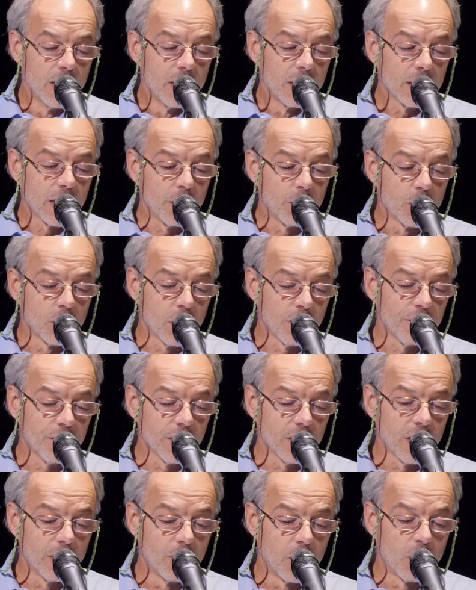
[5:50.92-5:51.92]
they would
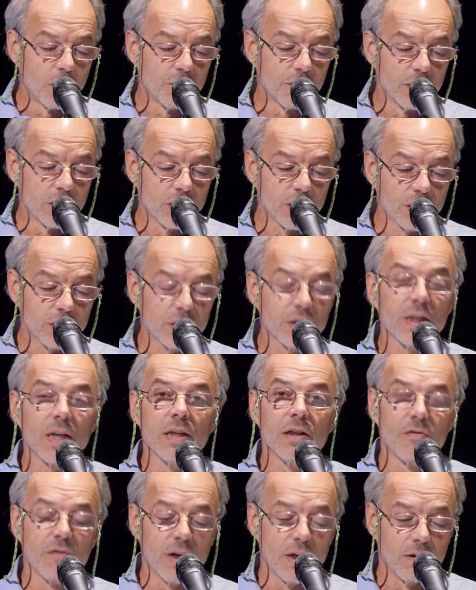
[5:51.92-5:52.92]
often come over and just
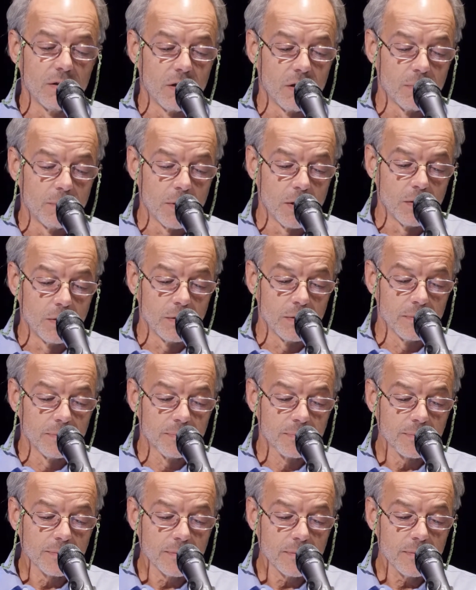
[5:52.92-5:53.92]
stay around our boat.
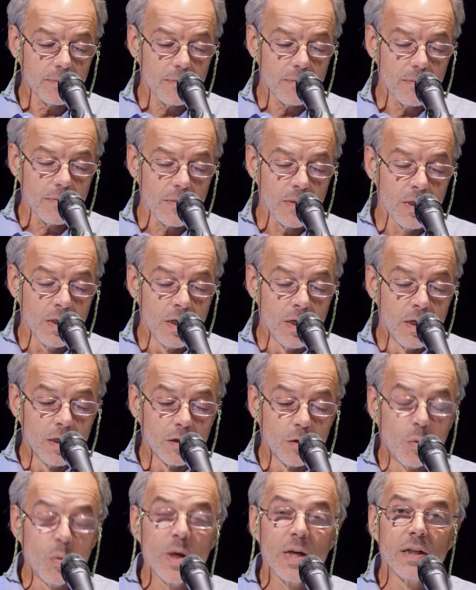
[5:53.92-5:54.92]

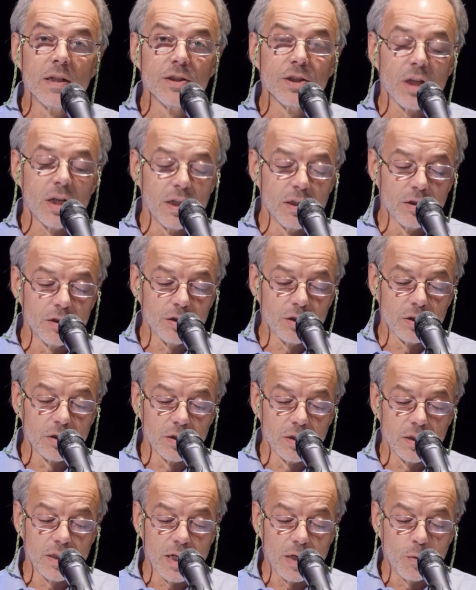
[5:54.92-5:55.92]
The whales
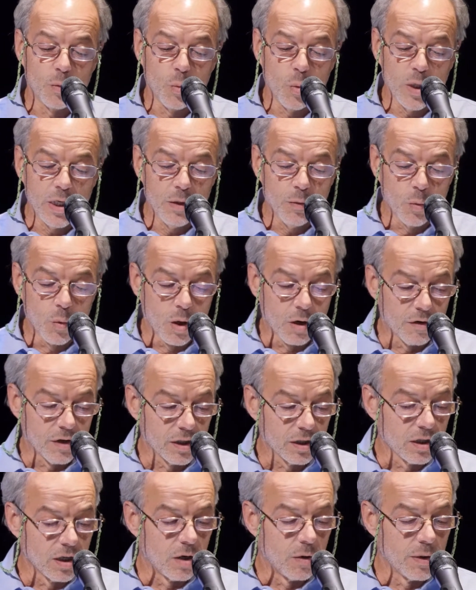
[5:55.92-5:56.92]
understood that we
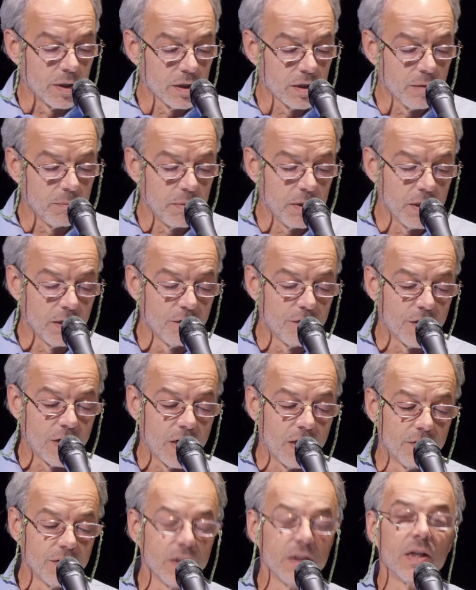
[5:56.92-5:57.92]
weren't going to be
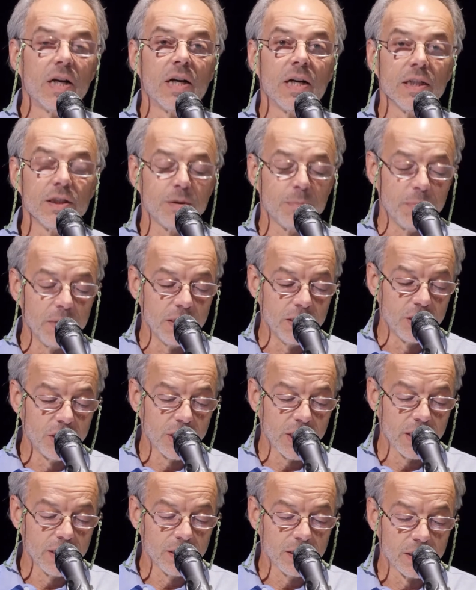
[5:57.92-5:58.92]
involved in high-speed
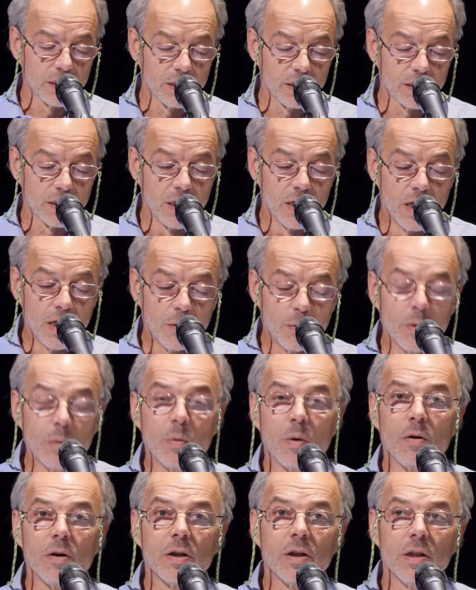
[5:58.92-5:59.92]
chases. We
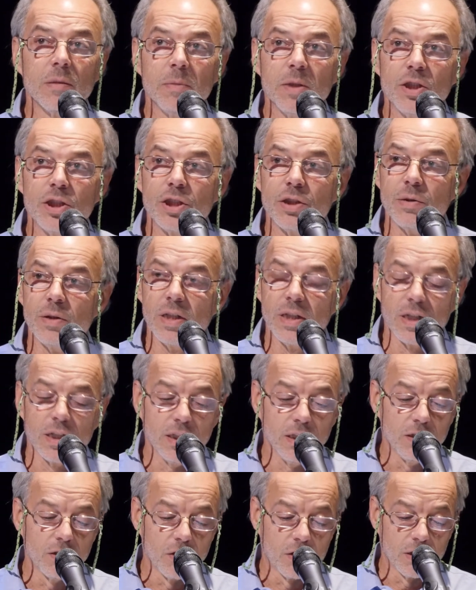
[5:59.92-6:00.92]
weren't going to be shooting
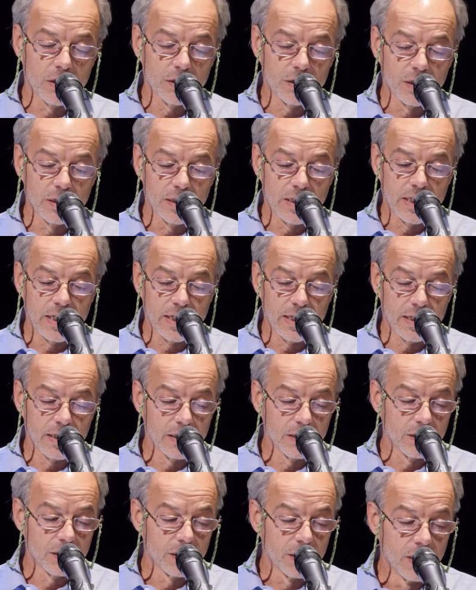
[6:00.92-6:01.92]
any darts and
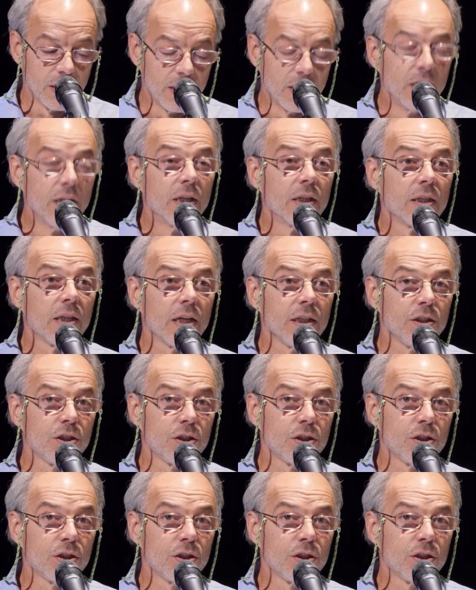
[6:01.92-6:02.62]
tags. They